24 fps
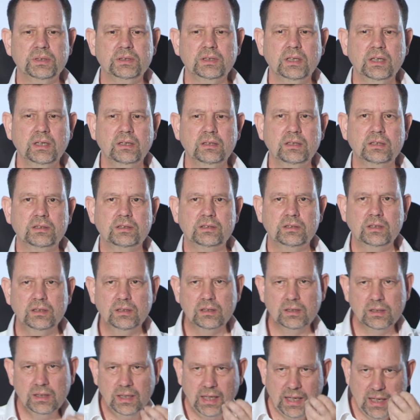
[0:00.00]
but there's
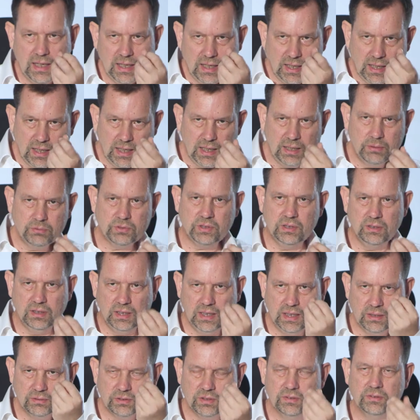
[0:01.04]
still out
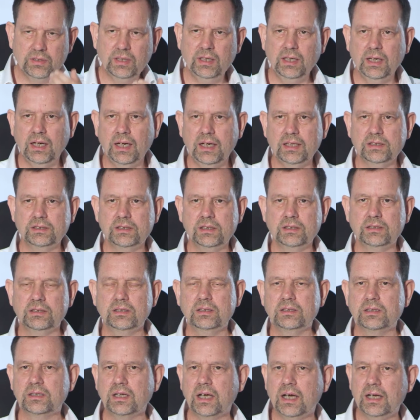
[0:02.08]
in the eyes
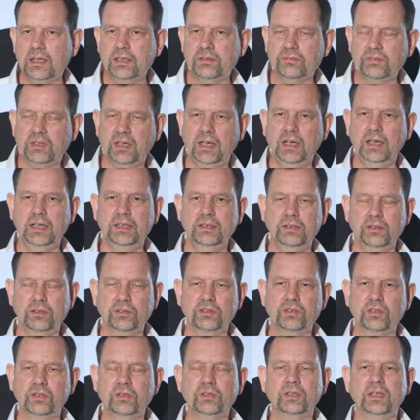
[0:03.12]
there's this kind of
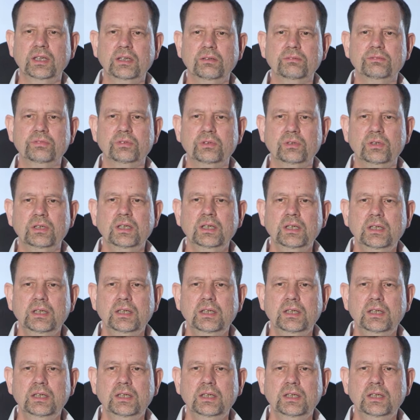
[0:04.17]
kindness, looking for